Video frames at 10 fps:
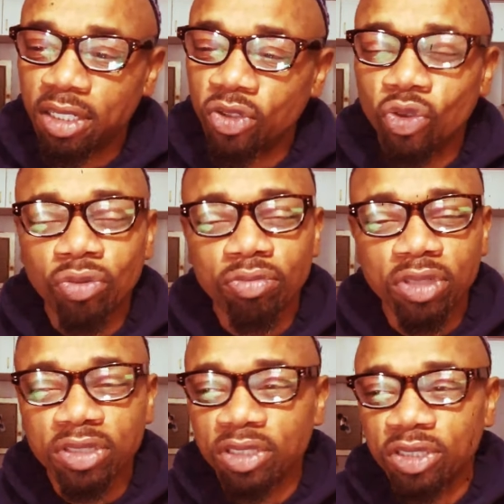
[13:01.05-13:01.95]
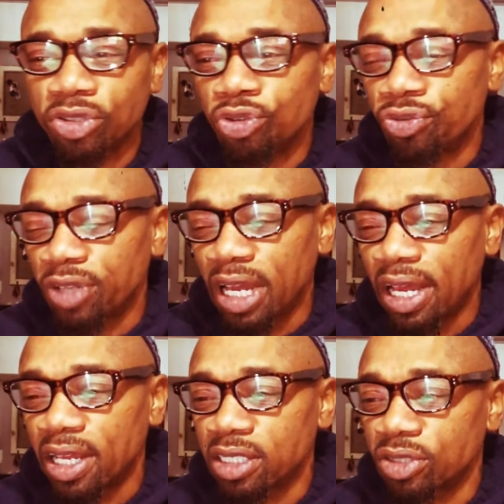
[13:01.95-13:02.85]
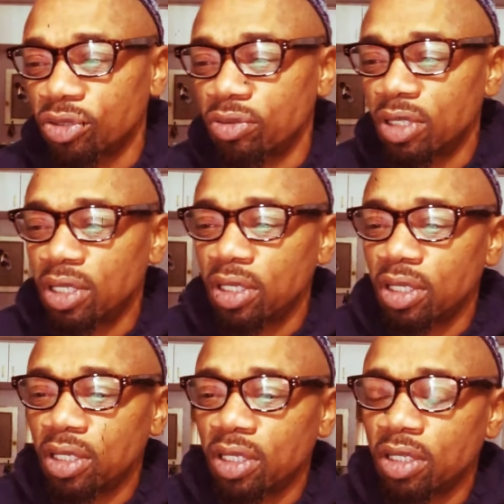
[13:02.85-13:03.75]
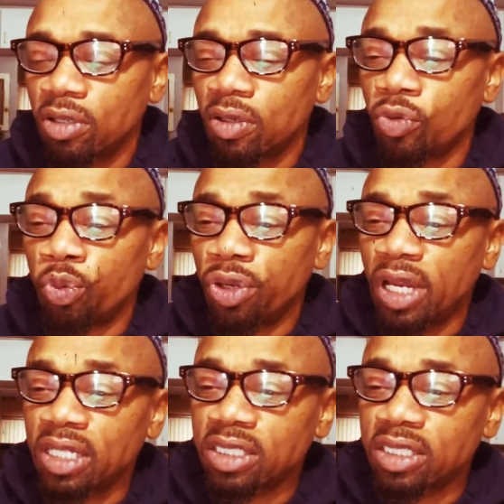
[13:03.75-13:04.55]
you know, it's it's too vast. So when I